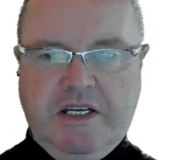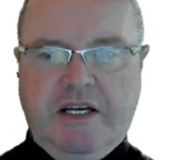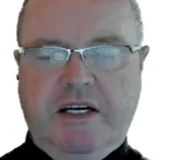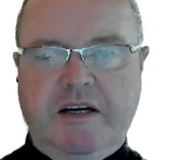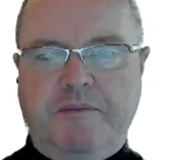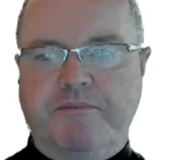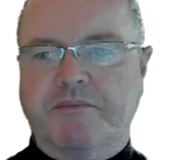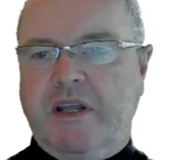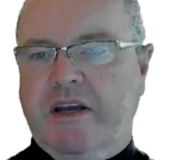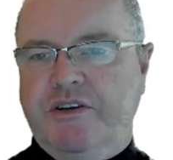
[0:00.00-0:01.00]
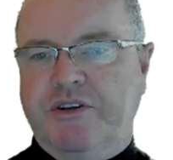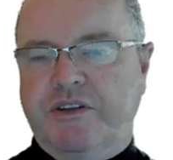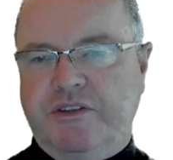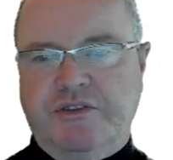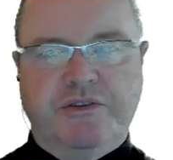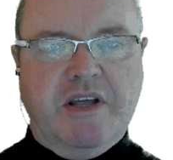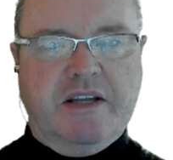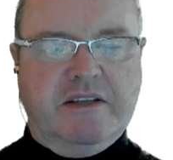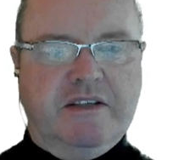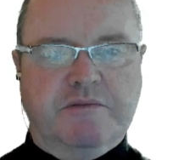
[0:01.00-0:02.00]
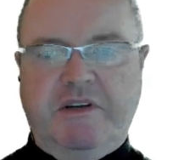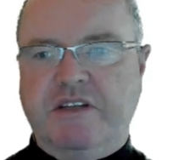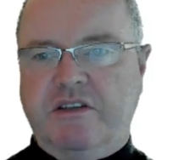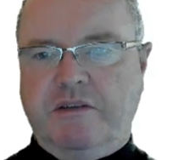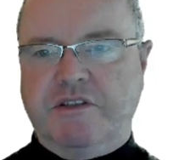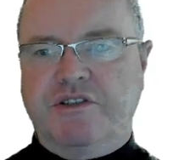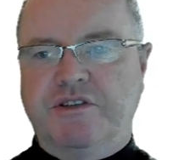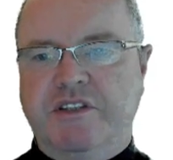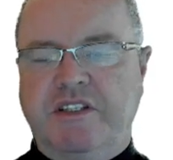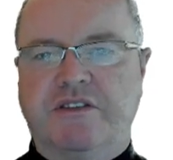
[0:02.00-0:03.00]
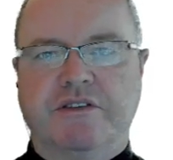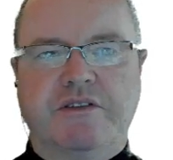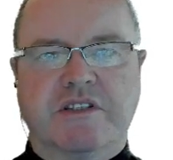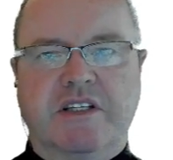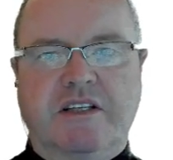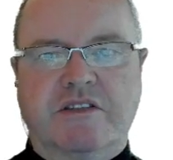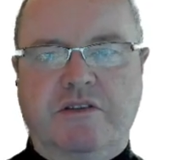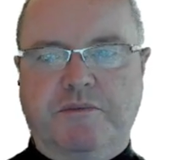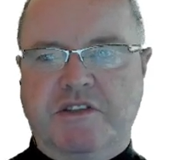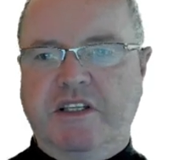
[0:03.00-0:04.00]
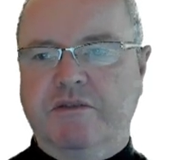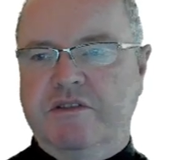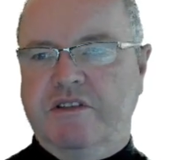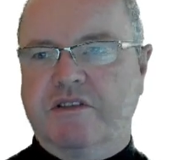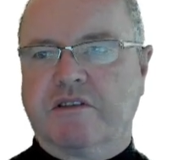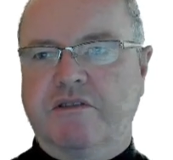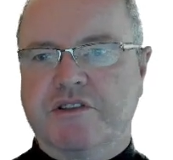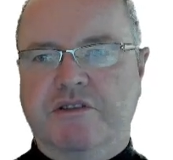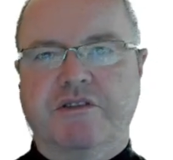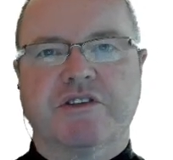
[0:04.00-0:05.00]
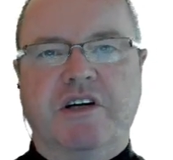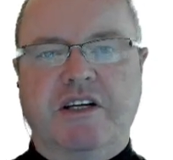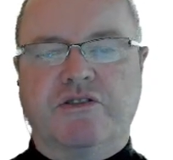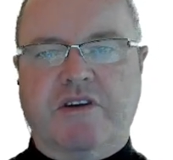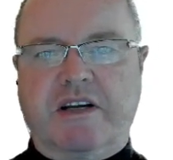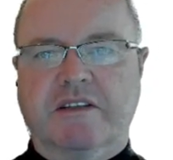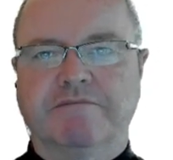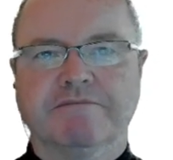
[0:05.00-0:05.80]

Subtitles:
And you can do that as many times as you need to start and stop sequences across your entire track.